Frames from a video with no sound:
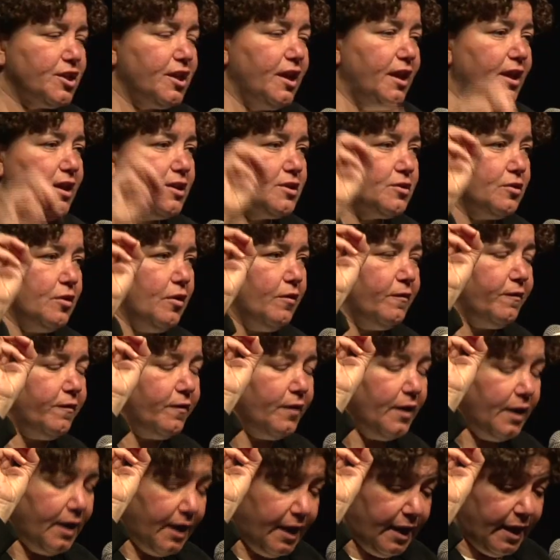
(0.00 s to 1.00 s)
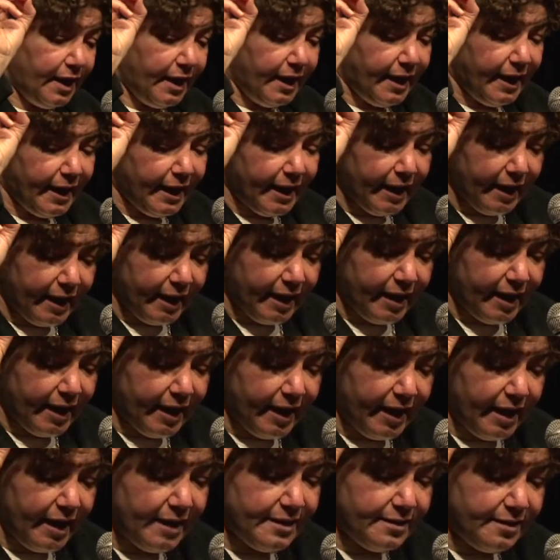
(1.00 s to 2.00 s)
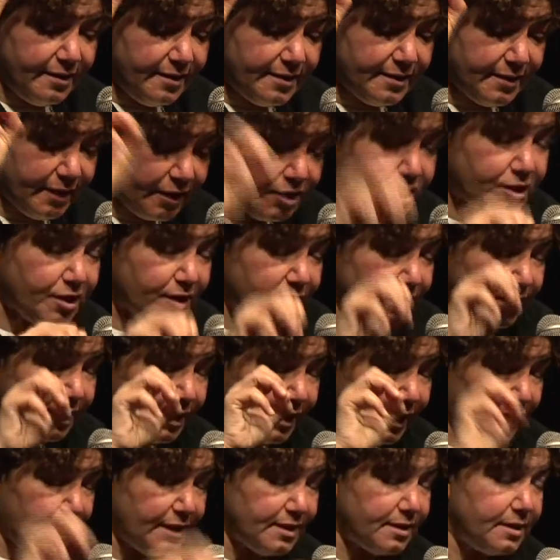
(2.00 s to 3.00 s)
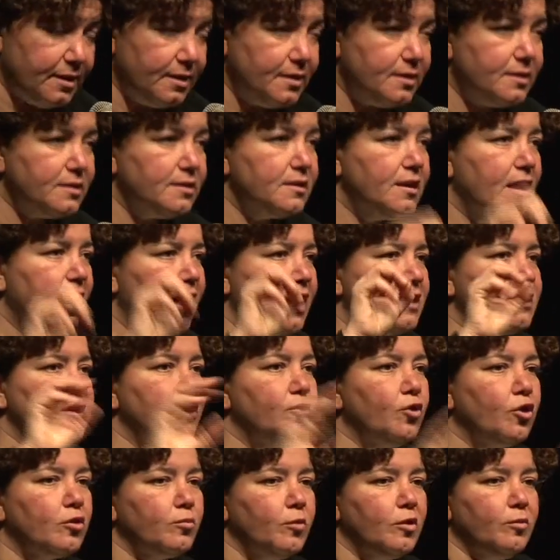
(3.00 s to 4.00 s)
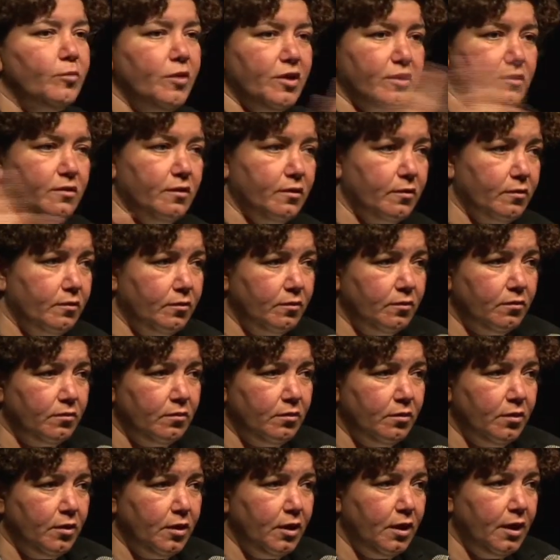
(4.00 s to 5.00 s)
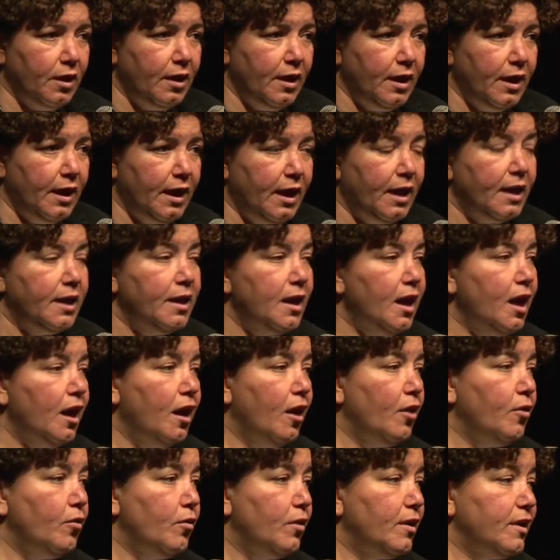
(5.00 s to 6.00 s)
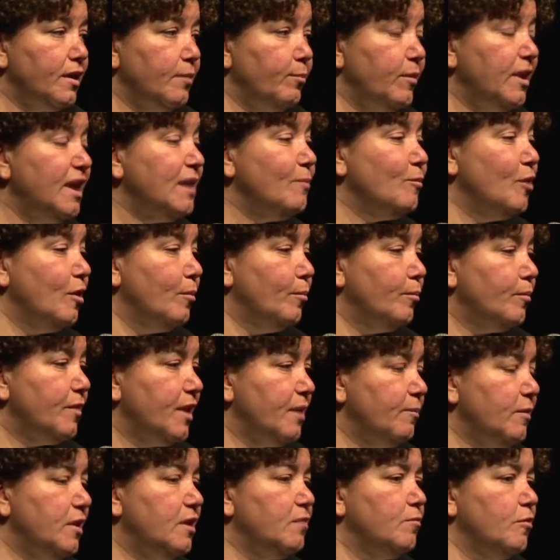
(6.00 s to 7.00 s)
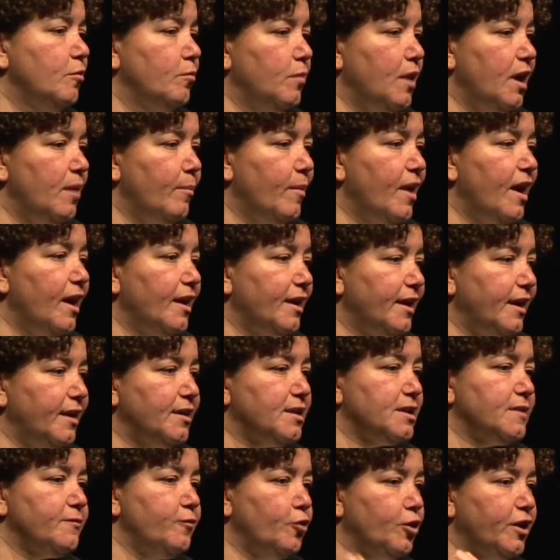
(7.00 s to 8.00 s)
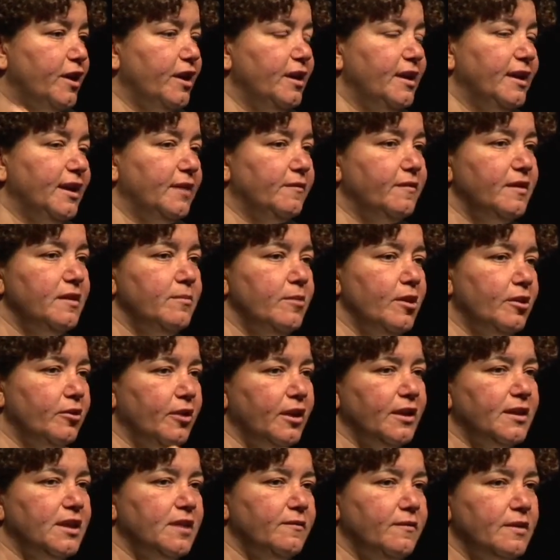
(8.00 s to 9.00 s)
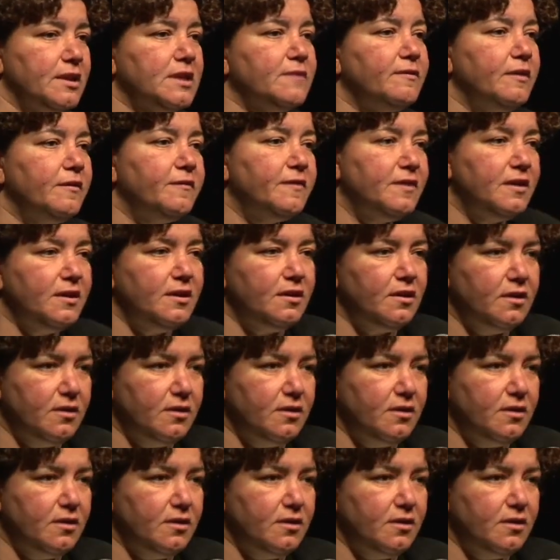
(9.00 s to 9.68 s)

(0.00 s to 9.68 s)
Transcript: case of uh, uh such cases as a normal murder. Now, the minimum, the minimum a man gets for killing a female relative is 15